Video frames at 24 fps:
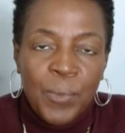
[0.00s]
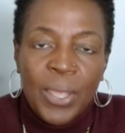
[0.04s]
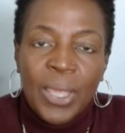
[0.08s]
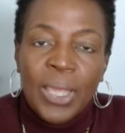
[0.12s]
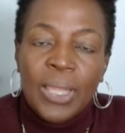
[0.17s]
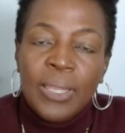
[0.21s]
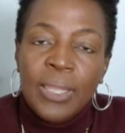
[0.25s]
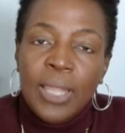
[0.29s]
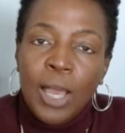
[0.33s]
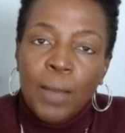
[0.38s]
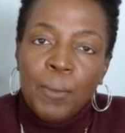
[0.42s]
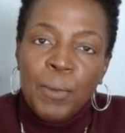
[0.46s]

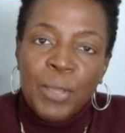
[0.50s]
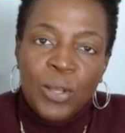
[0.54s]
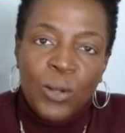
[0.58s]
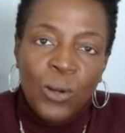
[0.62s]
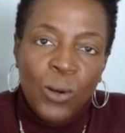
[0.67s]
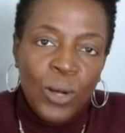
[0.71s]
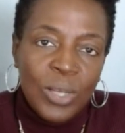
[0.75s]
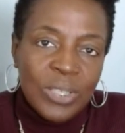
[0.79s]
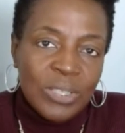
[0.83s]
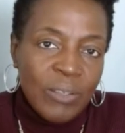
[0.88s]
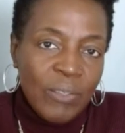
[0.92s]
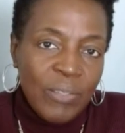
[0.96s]
Now,
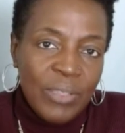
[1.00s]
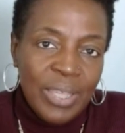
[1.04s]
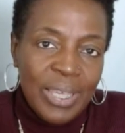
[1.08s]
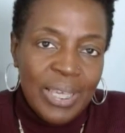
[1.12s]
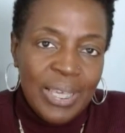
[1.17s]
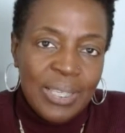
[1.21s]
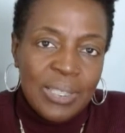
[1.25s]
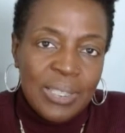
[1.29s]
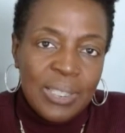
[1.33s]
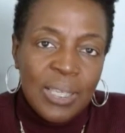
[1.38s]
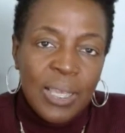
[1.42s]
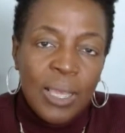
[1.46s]
because of
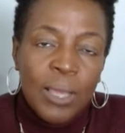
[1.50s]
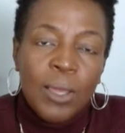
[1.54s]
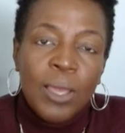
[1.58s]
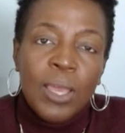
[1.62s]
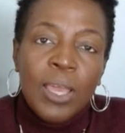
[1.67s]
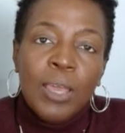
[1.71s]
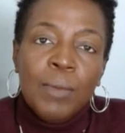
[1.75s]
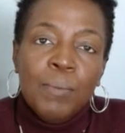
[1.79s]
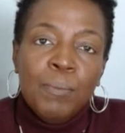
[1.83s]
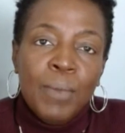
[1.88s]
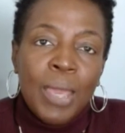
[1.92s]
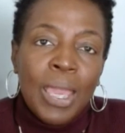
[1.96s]
this,
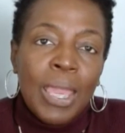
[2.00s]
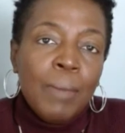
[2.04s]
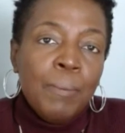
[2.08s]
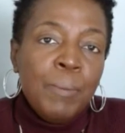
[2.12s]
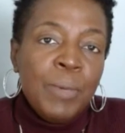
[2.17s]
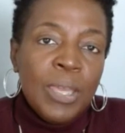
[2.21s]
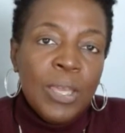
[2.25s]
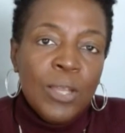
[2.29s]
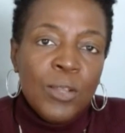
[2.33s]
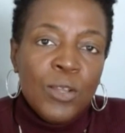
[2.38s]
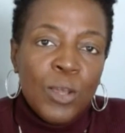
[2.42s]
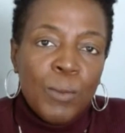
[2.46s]
it may be
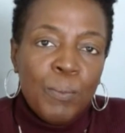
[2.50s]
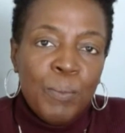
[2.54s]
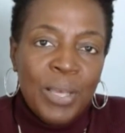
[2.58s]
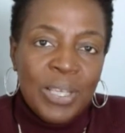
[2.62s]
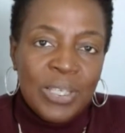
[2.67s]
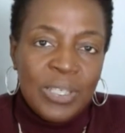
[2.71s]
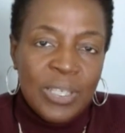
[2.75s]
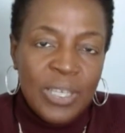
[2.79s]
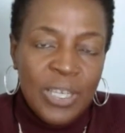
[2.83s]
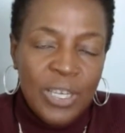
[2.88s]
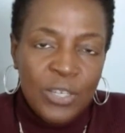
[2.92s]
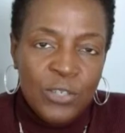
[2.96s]
in your best
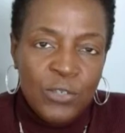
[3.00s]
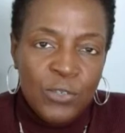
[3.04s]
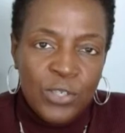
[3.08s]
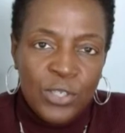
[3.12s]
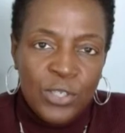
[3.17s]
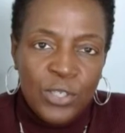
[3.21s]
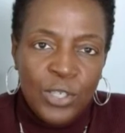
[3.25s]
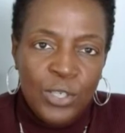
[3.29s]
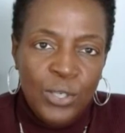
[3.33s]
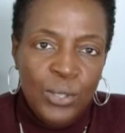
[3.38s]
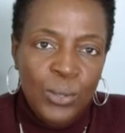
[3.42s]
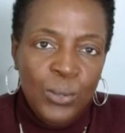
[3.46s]
interest to
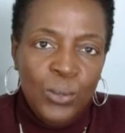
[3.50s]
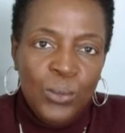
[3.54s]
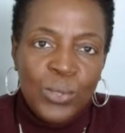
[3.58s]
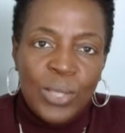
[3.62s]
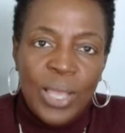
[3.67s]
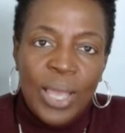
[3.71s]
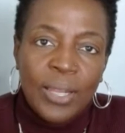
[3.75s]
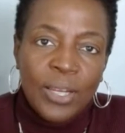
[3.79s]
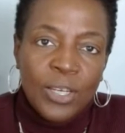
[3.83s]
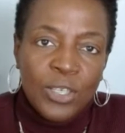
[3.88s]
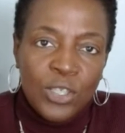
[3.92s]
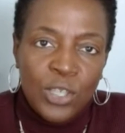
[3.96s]
use
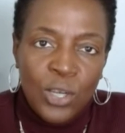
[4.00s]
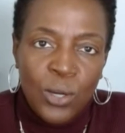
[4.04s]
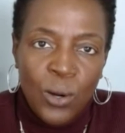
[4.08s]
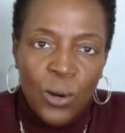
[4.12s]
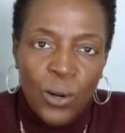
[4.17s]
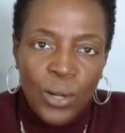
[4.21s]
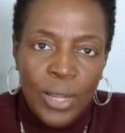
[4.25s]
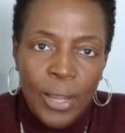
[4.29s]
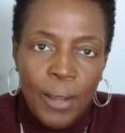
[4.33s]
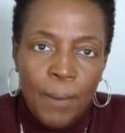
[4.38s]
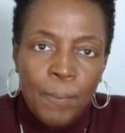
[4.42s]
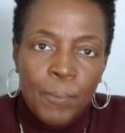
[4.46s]
an
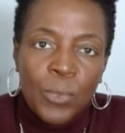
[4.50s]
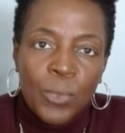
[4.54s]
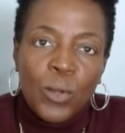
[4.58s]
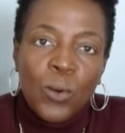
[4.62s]
attorney